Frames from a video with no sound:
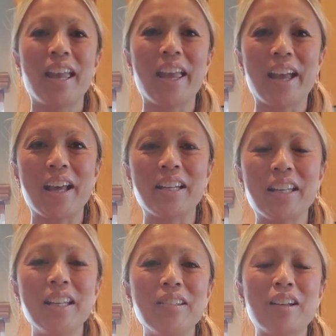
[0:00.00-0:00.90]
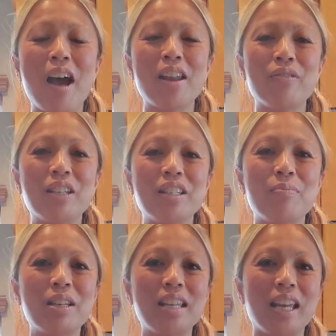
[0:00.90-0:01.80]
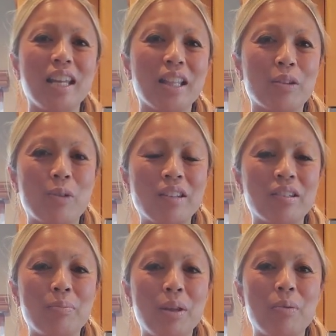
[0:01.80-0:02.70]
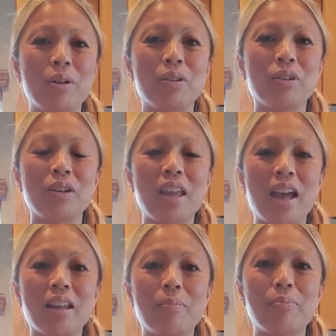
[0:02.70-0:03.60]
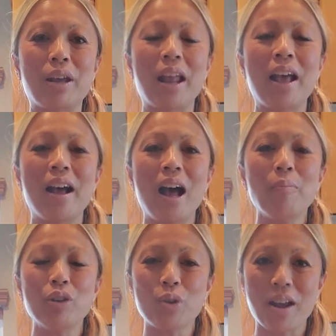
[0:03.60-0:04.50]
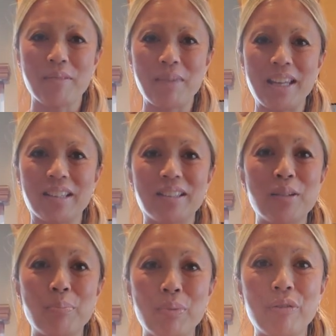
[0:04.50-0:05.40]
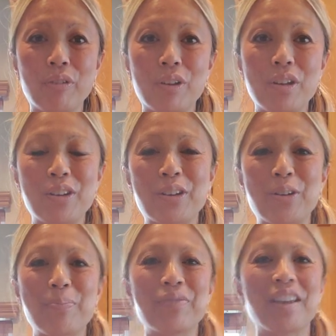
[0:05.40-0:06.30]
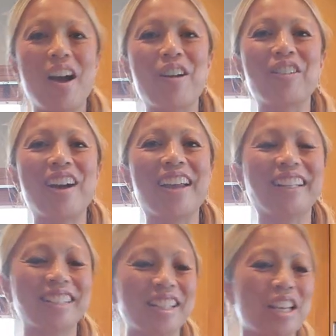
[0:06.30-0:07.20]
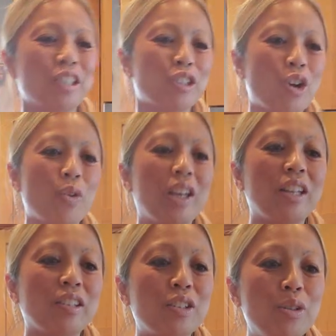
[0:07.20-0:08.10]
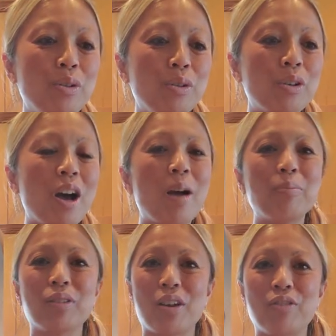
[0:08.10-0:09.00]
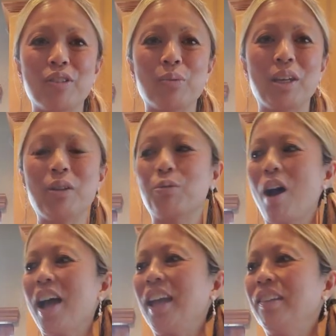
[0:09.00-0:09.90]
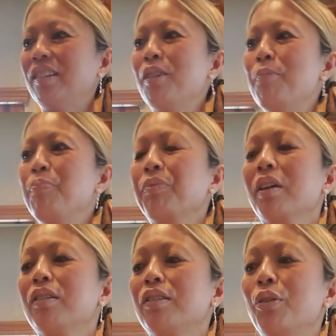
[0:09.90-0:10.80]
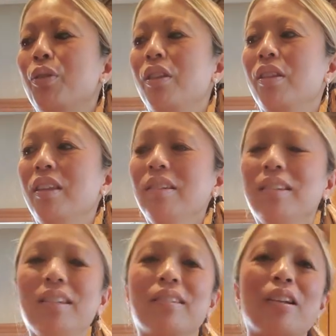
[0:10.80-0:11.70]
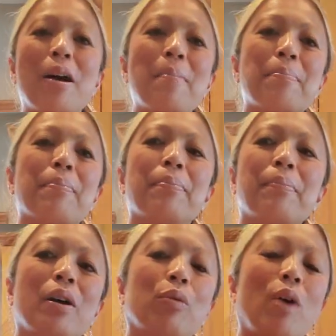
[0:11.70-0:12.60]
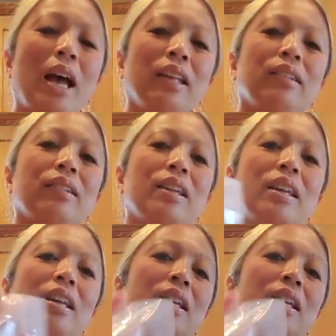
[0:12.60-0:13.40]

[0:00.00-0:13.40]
And it is kind of intimidating, the recipe, when you look at it, but I'm gonna try to make it simple for you. All right, so it is 2 cups of sweet rice. So this is a rice